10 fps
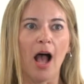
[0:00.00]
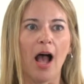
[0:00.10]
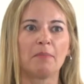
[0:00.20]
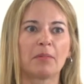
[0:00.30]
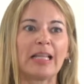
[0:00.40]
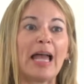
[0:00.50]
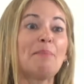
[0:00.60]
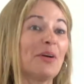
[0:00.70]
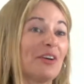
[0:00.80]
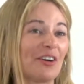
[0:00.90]
Um,
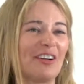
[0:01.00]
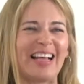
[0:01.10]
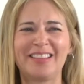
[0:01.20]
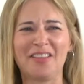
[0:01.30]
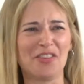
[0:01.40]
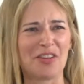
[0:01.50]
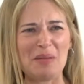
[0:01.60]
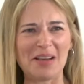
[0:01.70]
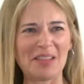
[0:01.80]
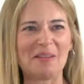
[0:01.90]
Glamper Girl, I love your
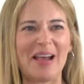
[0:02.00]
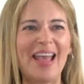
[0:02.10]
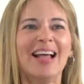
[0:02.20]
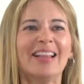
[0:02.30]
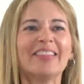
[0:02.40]
name, by the way.